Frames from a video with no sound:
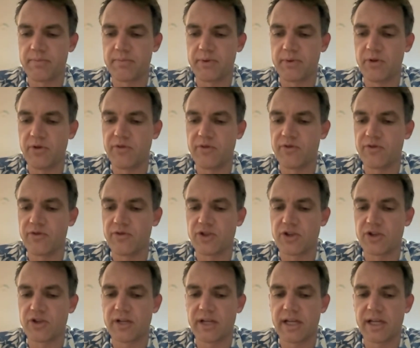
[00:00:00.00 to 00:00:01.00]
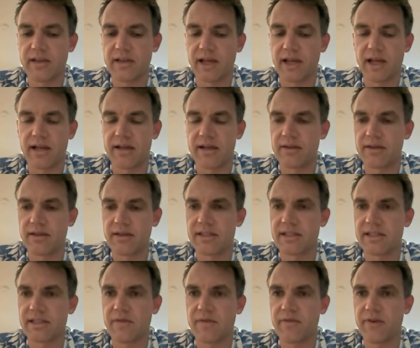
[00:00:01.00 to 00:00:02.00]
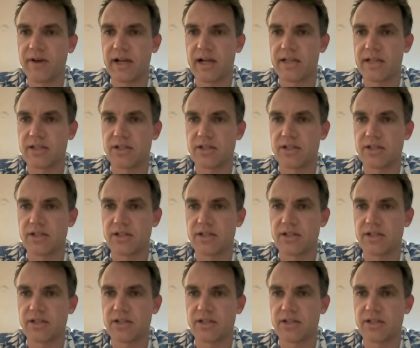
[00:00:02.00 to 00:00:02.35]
beautiful journey, and like the stuff I got